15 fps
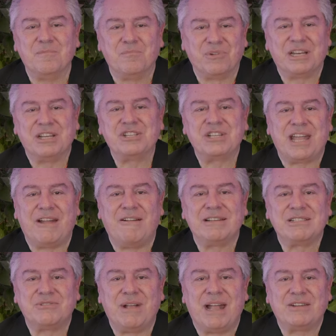British
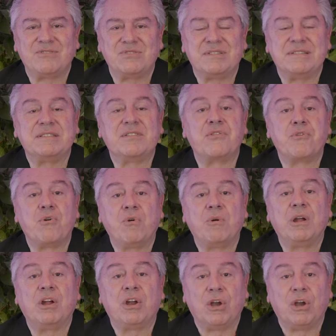character actresses, Thora